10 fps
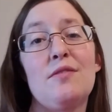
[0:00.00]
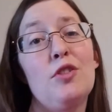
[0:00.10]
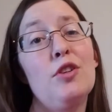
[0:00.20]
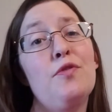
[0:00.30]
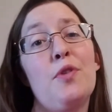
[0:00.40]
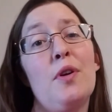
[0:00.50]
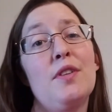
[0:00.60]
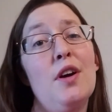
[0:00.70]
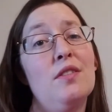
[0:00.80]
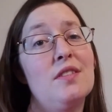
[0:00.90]
good for
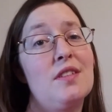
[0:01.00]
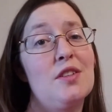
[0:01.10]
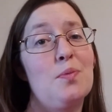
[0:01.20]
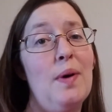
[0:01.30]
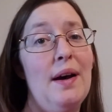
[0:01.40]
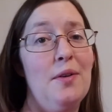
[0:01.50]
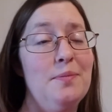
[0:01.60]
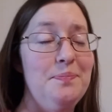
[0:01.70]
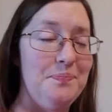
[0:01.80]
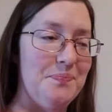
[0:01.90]
adults as well.
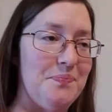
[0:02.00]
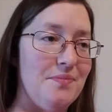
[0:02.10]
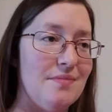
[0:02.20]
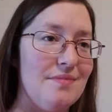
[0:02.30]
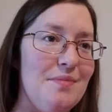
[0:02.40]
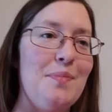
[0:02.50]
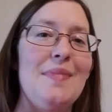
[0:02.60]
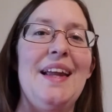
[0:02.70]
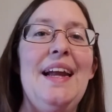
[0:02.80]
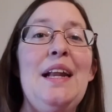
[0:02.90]

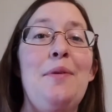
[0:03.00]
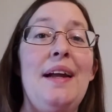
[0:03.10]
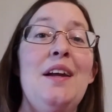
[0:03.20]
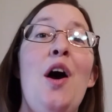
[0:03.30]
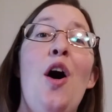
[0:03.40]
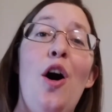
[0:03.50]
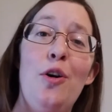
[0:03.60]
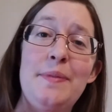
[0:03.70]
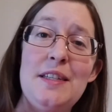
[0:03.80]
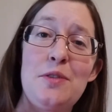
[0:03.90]
Anyway,
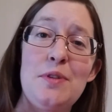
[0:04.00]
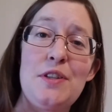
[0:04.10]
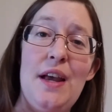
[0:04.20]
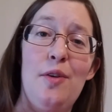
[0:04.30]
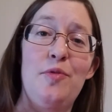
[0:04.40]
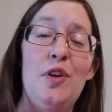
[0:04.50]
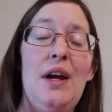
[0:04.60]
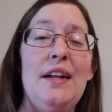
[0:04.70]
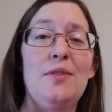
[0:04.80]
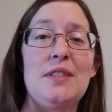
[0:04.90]
hope this was helpful.
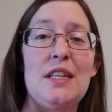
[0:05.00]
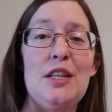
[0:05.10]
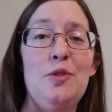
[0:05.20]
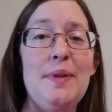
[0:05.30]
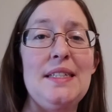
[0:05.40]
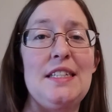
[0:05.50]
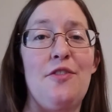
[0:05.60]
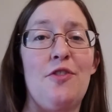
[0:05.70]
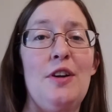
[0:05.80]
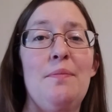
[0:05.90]
I know it's a little bit
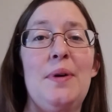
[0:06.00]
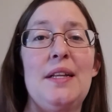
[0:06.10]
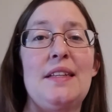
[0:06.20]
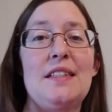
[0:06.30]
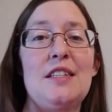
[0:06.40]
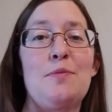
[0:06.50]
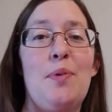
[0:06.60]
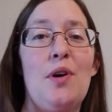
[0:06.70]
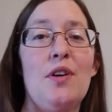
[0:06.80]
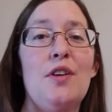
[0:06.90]
different, but this is
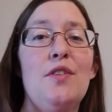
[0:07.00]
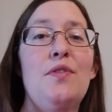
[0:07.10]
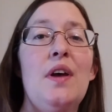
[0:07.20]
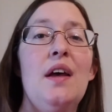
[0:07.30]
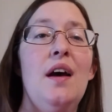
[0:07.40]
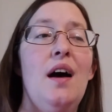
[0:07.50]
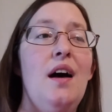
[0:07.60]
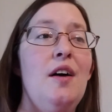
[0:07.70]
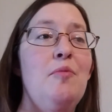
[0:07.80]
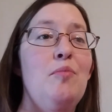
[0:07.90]
part of
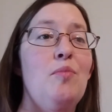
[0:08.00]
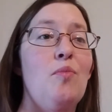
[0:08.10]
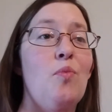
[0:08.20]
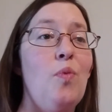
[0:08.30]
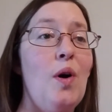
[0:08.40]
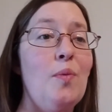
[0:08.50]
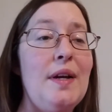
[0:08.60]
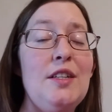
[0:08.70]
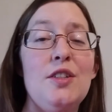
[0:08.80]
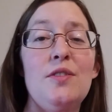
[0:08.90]
what
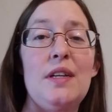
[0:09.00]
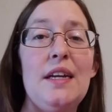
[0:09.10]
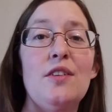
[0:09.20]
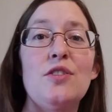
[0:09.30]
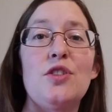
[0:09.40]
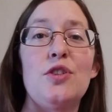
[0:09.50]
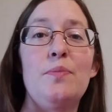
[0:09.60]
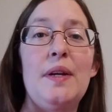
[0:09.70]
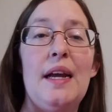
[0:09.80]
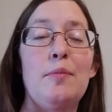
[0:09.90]
we do here to
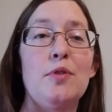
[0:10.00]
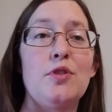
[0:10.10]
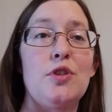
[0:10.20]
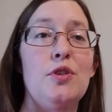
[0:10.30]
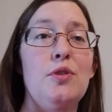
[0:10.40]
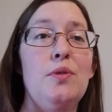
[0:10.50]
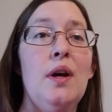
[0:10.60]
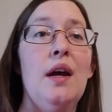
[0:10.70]
be able to